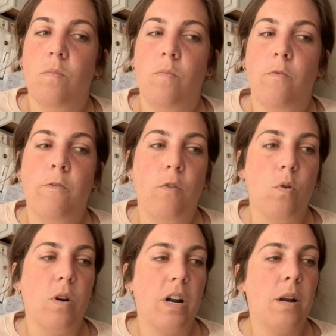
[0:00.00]

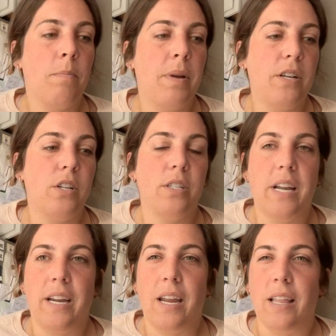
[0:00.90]
for picture
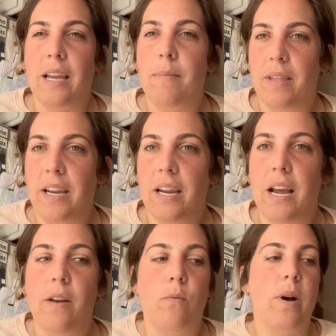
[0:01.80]
taking, like I'm thinking
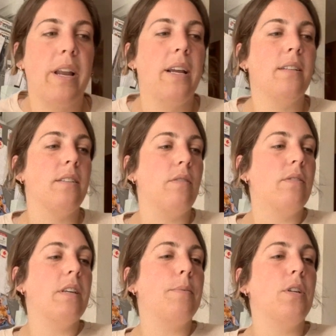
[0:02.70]
kind of weddings and
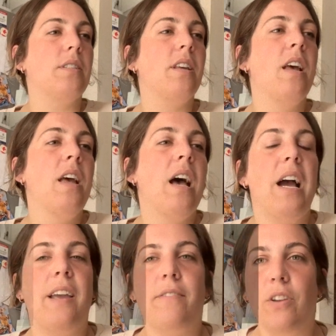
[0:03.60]
receptions, I
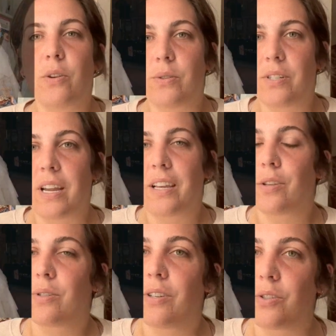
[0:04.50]
have used like
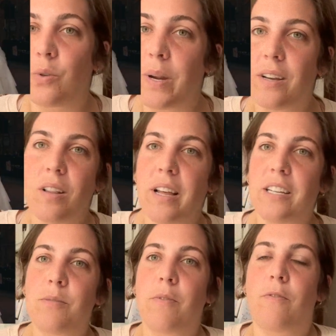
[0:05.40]
those little twinkle
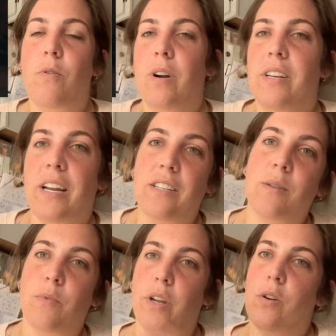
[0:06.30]
lights before to get
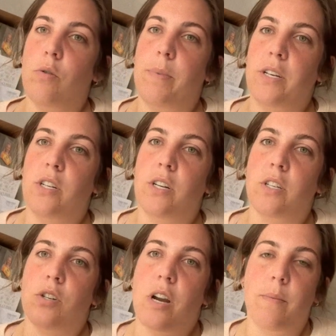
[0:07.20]
some really cool pictures.
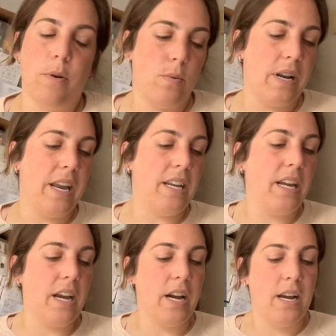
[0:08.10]
I'll try to put one in
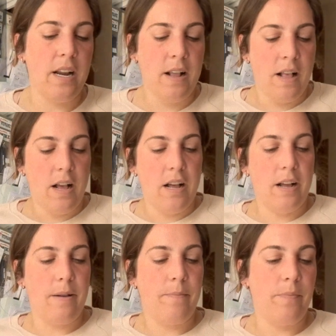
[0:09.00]
here.
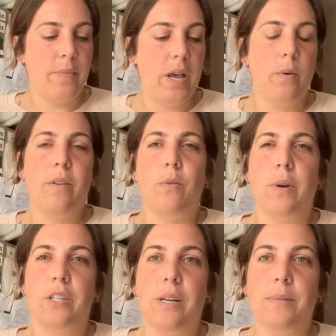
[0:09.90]
At one of the
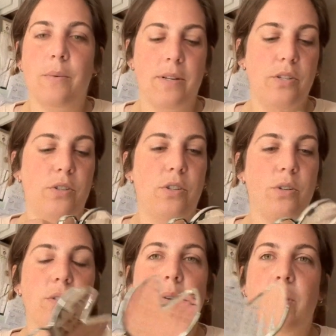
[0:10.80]
workshops I went to
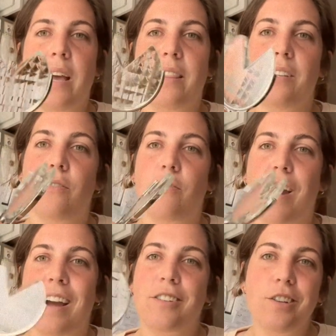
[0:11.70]
too, someone had these
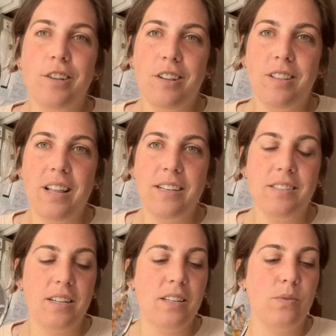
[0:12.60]
fractal
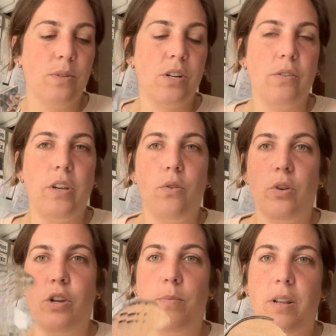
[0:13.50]
lenses, which are really cool.
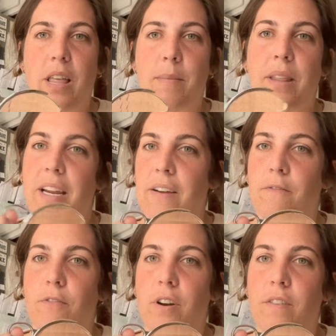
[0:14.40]
You put them in, like
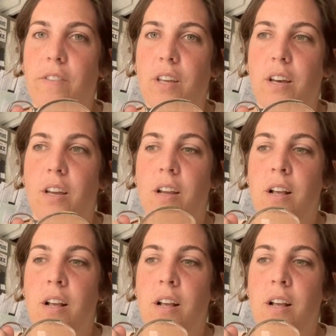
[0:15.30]
in front of the